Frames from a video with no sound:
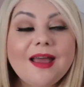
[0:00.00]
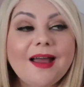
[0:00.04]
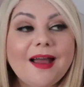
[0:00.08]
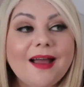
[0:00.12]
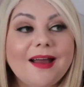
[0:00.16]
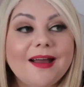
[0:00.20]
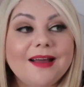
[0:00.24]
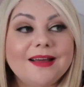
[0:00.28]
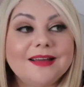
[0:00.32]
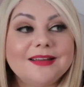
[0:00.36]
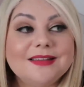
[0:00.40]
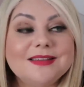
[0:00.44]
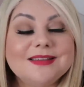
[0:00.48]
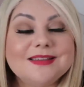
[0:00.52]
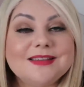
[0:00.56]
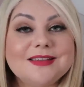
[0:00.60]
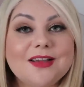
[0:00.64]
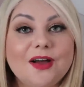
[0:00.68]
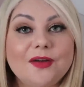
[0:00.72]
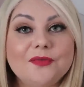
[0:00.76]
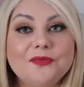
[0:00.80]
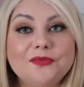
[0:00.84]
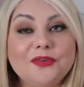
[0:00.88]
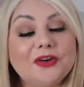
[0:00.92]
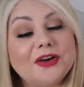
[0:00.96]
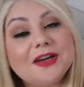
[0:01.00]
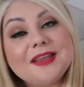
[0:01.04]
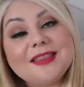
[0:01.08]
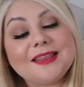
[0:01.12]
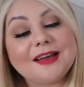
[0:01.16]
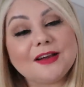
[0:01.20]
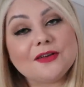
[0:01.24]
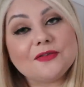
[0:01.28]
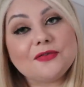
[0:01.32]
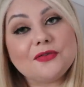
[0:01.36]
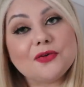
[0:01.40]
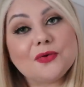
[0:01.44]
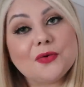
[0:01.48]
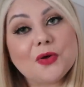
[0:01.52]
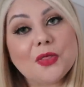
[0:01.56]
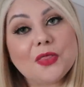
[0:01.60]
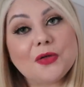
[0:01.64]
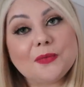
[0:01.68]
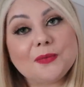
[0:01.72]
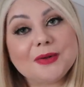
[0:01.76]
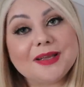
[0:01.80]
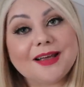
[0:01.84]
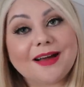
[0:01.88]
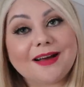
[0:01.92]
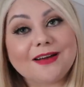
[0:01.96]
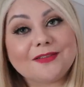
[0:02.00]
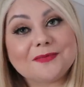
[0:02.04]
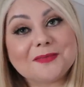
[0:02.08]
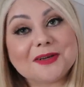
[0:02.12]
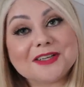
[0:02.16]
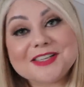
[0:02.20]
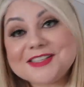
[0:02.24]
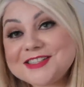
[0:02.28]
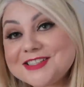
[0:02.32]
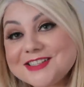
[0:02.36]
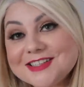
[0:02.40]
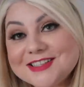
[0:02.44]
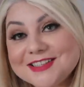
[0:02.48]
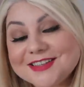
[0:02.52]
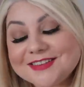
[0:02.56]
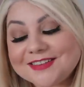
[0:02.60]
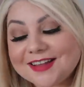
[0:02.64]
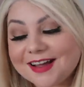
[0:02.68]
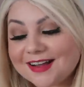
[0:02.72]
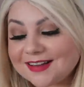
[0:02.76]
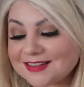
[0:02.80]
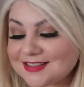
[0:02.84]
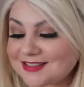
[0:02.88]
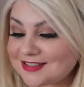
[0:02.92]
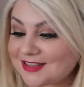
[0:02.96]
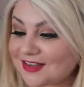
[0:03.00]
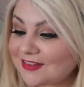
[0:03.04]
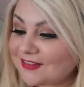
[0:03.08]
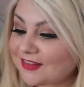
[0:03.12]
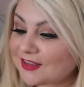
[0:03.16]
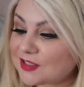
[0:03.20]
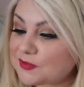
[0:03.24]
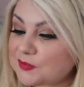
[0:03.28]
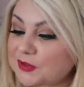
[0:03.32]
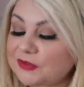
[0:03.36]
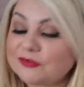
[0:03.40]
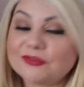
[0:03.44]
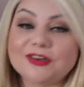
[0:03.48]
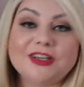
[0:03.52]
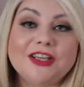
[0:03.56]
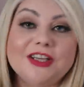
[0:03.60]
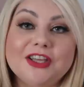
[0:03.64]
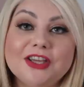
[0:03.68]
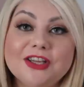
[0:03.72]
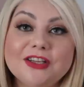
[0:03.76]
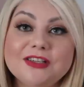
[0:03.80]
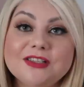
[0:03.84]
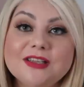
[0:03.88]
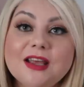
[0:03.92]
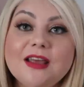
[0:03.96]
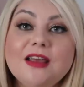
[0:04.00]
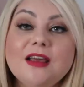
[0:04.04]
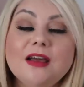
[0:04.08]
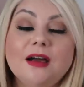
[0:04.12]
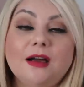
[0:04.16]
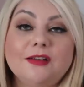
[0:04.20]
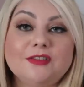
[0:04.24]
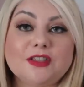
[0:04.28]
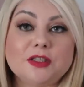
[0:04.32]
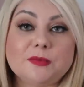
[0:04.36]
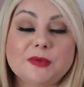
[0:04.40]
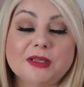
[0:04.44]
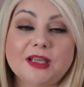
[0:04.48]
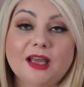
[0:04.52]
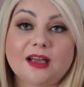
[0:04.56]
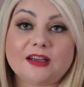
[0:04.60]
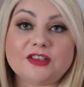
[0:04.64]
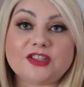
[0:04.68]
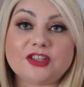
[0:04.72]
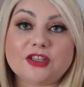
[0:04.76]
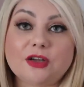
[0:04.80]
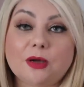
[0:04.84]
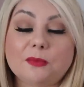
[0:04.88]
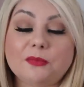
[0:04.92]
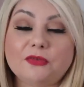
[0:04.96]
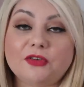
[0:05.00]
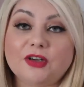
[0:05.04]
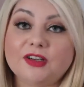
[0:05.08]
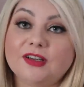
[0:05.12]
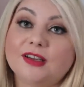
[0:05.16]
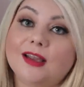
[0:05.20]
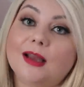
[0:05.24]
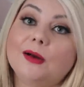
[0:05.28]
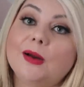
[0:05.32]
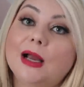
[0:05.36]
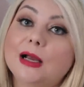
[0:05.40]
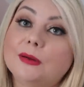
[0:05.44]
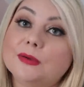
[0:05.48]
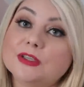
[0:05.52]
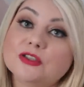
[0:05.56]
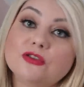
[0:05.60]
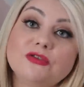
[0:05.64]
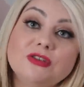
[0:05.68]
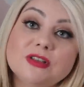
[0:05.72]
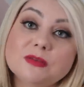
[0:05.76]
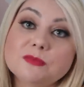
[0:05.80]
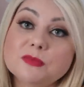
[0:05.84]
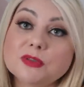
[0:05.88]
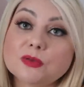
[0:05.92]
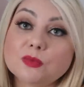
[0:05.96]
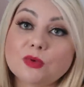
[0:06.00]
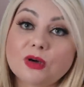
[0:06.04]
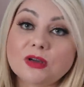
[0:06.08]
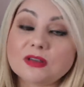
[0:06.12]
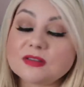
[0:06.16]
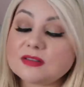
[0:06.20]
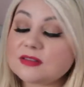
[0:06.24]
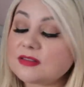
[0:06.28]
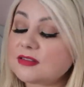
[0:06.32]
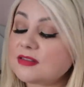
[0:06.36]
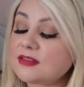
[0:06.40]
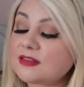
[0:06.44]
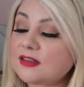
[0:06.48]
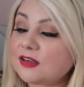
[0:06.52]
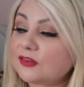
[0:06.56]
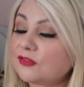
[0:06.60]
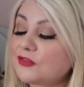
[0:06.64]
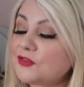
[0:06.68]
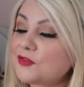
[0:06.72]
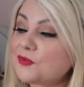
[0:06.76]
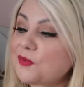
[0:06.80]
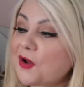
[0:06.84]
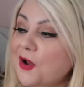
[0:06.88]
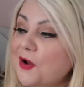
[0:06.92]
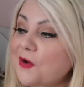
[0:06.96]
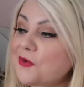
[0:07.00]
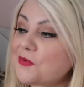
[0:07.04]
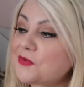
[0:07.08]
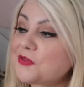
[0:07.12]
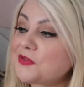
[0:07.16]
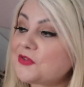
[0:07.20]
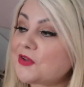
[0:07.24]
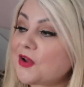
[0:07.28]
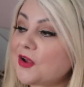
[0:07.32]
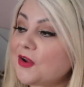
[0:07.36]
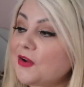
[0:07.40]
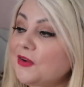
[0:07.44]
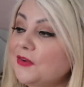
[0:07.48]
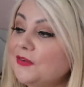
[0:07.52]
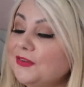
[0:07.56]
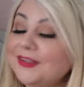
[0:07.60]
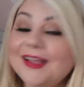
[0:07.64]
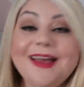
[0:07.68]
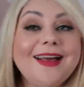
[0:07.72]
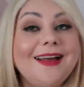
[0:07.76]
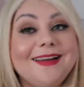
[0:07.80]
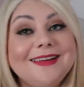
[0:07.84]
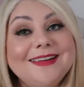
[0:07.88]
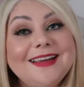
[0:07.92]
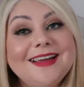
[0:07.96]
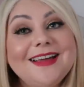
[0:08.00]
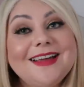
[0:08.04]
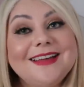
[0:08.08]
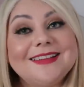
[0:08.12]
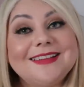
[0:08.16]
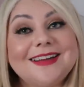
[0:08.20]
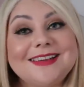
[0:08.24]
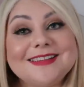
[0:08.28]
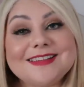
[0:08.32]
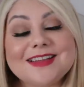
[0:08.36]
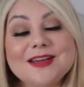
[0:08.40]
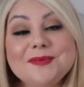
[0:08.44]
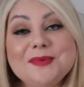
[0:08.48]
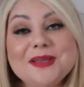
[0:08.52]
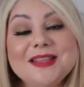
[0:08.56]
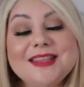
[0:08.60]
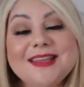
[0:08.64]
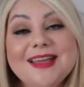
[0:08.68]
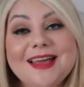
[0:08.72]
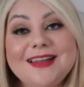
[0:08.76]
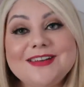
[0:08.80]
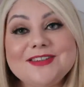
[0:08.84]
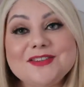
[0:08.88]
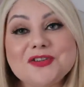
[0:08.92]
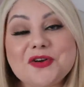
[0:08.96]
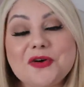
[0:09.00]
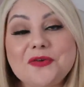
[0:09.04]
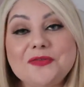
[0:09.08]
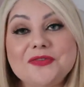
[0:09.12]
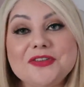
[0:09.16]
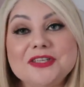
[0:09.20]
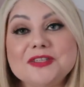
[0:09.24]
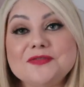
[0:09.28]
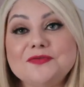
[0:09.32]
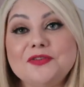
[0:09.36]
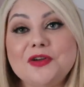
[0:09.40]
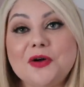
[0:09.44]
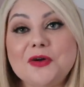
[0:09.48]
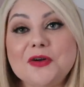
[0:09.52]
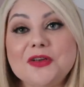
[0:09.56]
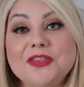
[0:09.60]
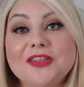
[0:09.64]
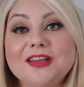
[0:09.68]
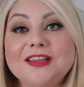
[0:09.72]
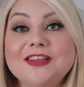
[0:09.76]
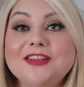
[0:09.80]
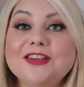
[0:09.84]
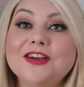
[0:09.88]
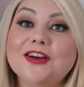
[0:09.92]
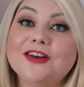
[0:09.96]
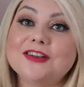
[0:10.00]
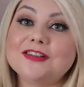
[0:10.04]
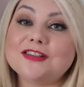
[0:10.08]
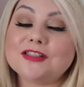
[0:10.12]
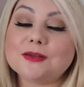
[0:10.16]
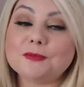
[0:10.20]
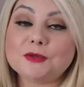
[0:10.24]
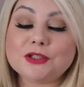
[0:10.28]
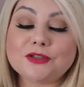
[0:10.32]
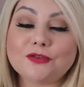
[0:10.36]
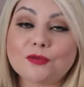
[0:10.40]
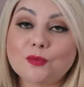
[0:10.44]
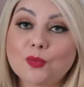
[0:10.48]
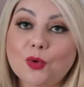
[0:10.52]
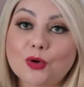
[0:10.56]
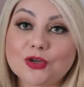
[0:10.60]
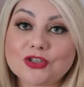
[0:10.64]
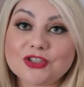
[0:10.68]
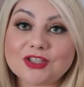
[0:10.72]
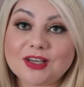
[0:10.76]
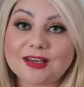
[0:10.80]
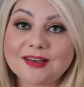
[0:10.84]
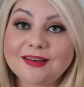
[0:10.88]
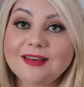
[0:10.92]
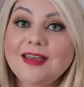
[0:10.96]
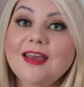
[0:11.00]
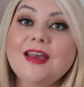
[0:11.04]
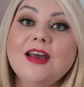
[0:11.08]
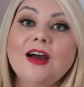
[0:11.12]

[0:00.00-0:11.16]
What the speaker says: and I'm very thankful that we have managed to do that. So that's been really good. I've just been catching up, finding out how his Christmas was and stuff as well. So yeah, that is going to be the end of this vlog. Thank you guys so much for watching.